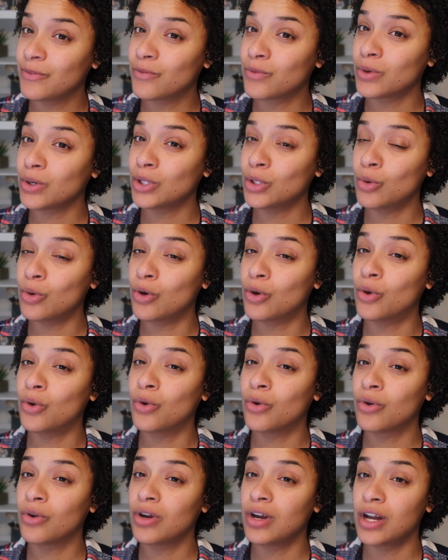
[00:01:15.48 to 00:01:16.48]
for a
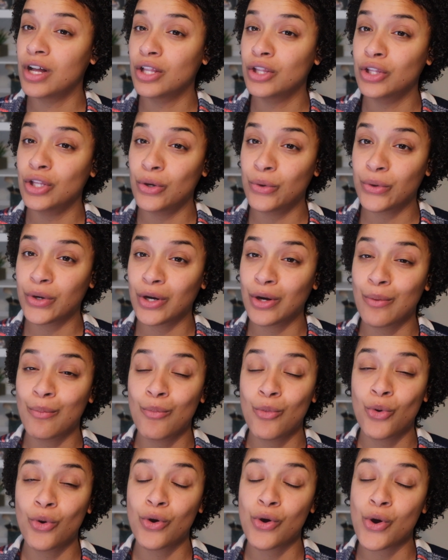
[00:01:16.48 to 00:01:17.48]
lower,
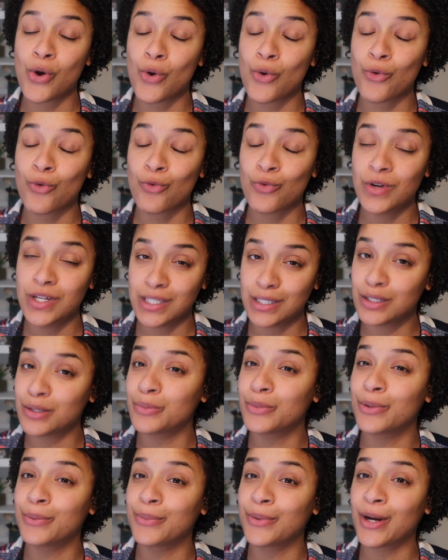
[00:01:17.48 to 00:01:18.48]
more
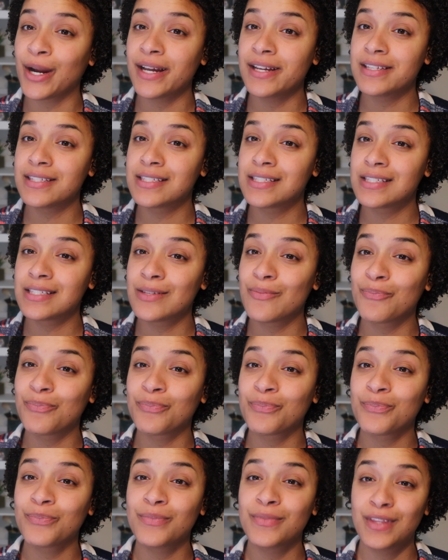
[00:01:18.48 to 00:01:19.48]
reasonable price,
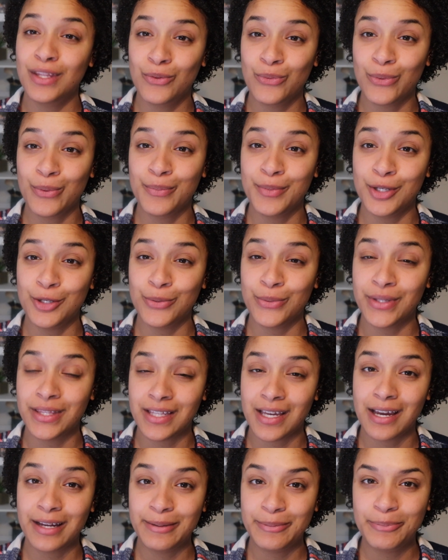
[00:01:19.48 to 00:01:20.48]
then we'll be doing
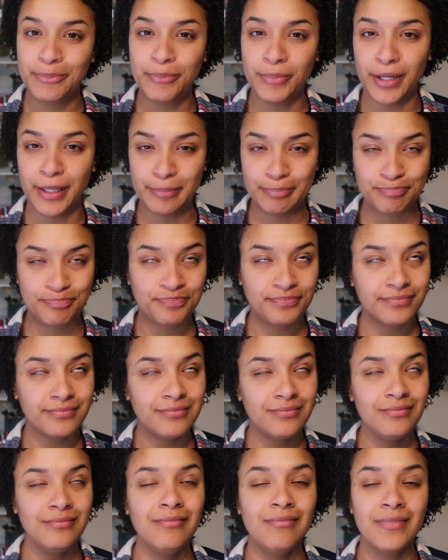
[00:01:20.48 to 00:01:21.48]
that. But
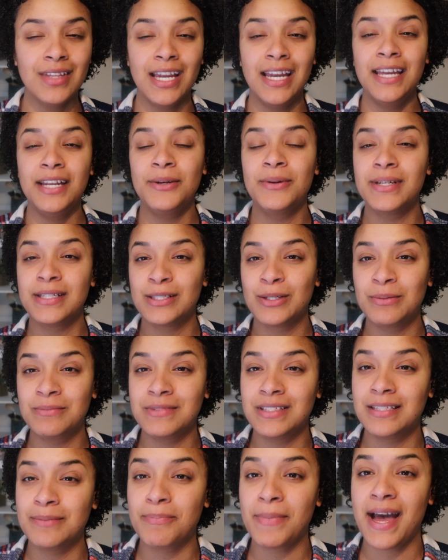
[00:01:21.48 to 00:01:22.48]
anyway, so
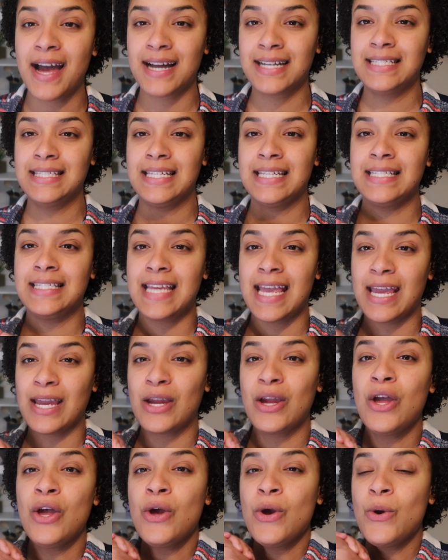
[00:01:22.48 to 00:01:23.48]
I'm back today
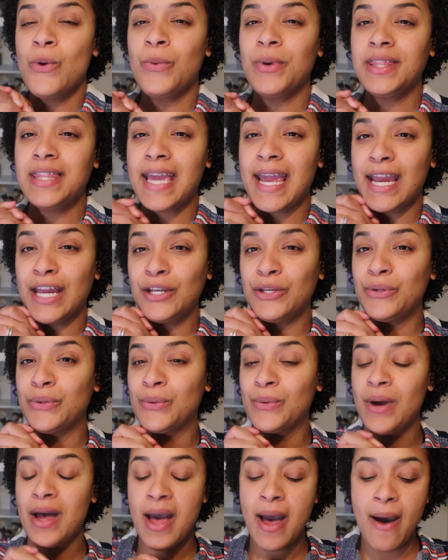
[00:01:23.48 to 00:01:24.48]
with a
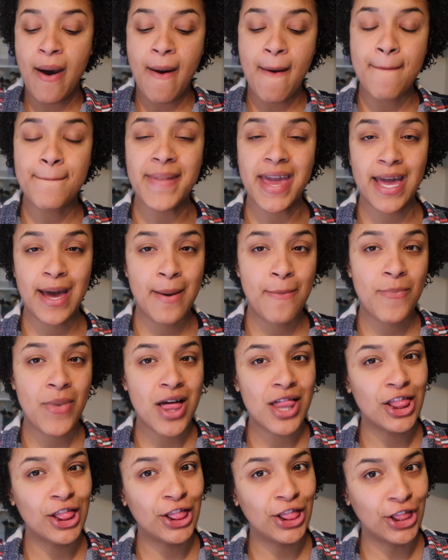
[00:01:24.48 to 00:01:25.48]
new makeup
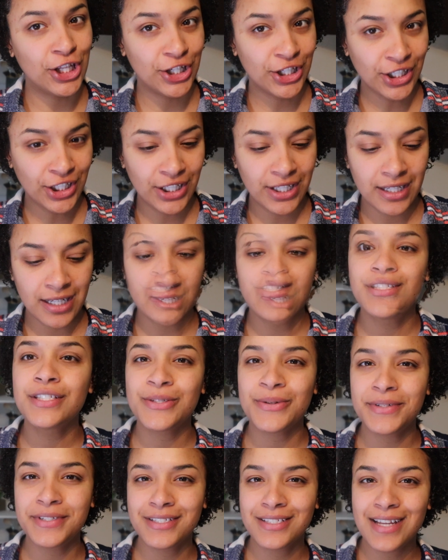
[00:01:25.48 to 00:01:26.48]
look.
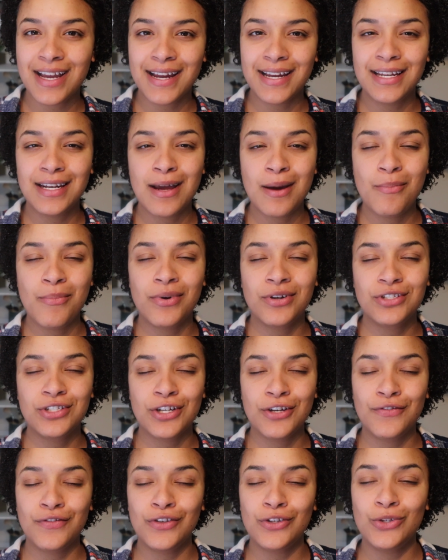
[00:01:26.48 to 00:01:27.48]
So I just got in a bunch
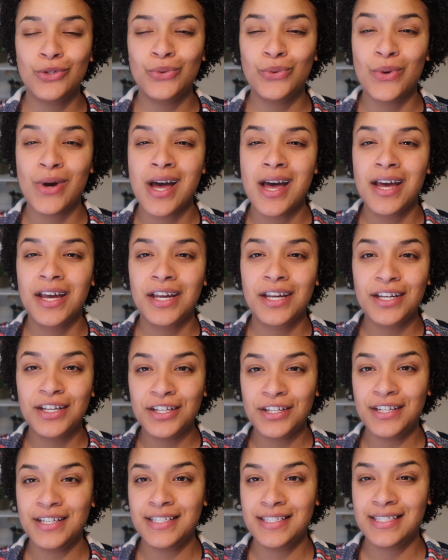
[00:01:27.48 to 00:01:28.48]
of new
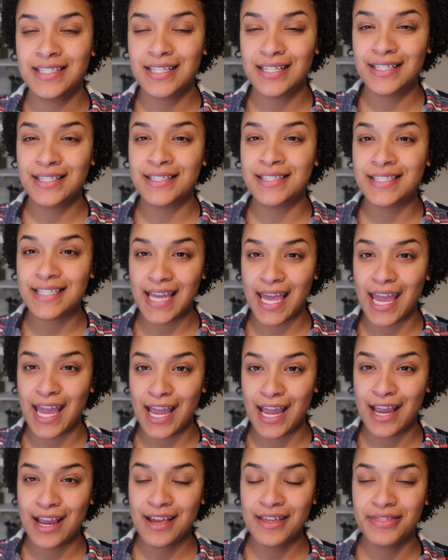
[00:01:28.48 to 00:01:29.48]
goodies
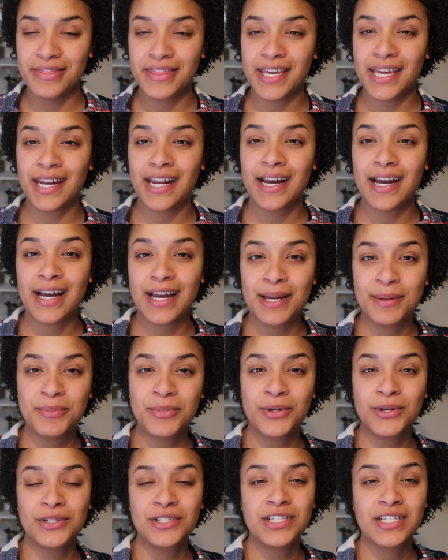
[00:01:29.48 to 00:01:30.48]
today that I
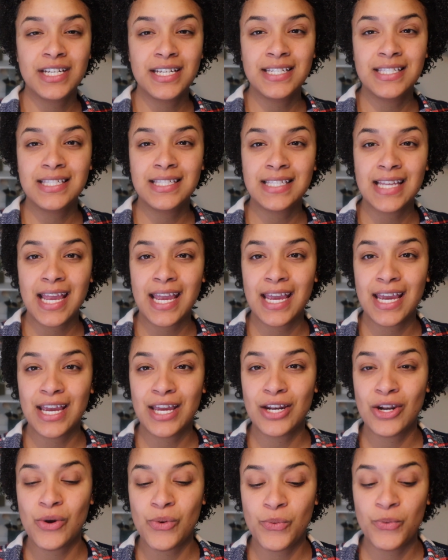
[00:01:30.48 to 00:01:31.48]
purchased,
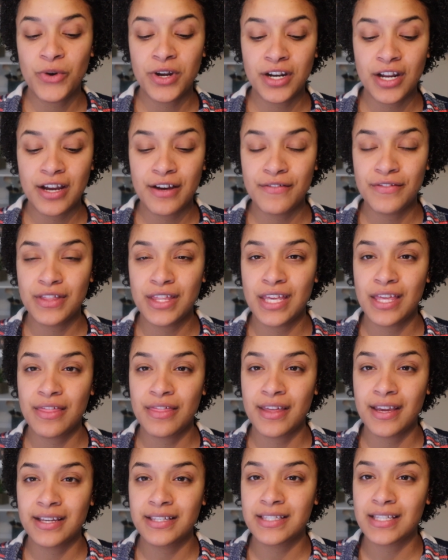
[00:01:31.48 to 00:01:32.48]
and one of the
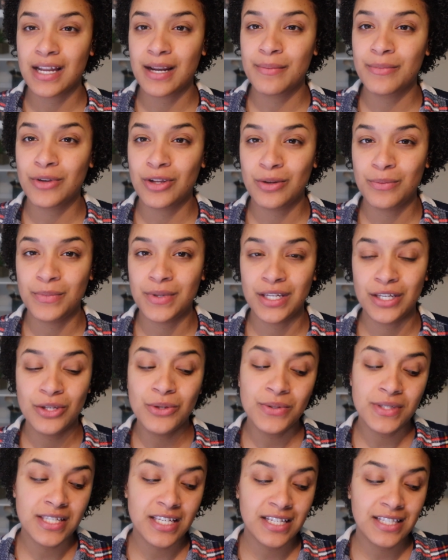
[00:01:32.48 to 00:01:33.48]
things that I'm going to be
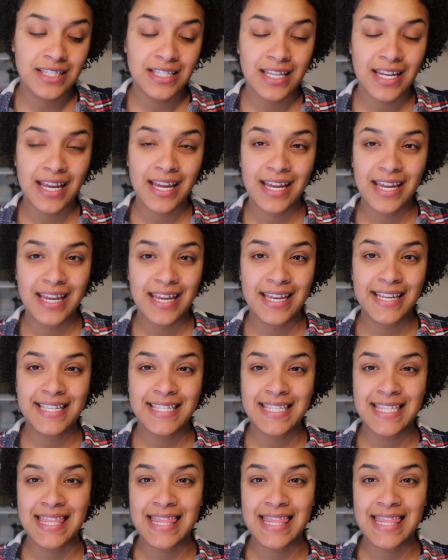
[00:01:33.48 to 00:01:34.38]
using today is